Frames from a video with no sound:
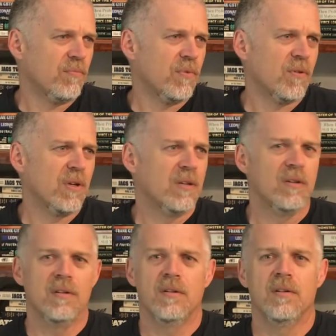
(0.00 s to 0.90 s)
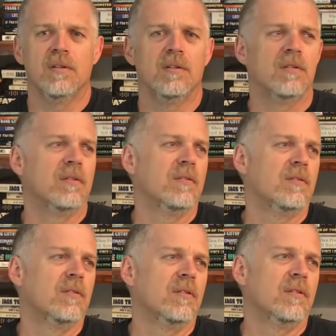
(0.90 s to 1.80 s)
Drew Brees is the only one who has
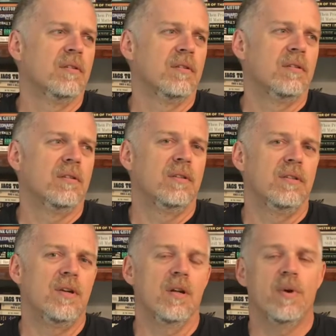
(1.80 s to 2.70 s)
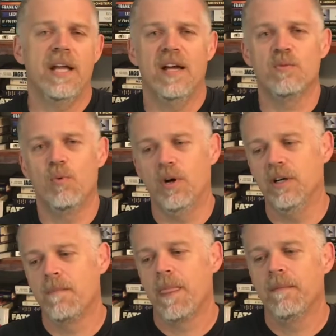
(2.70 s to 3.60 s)
more than one. He's the only actually. one that has more.
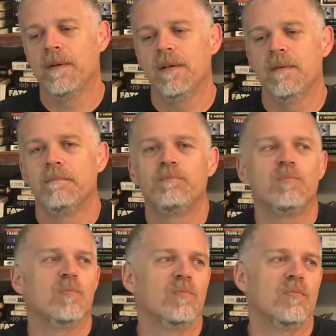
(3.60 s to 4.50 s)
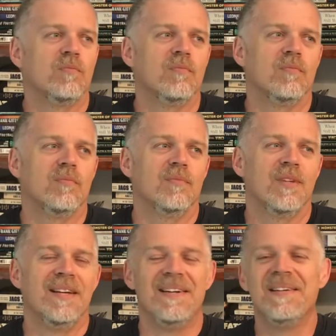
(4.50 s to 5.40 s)
And Drew Brees has like seven. He
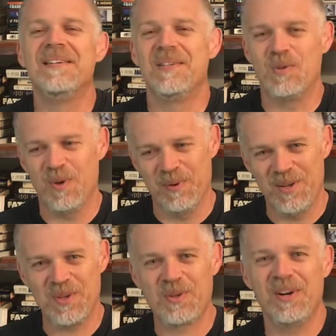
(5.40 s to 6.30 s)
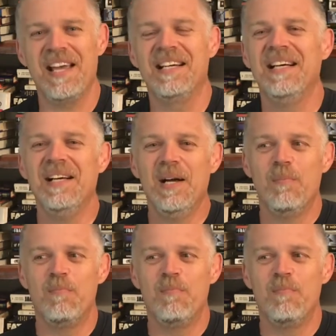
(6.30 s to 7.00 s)
has a lot. Drew Brees, Drew is Brees great. Is good, yeah.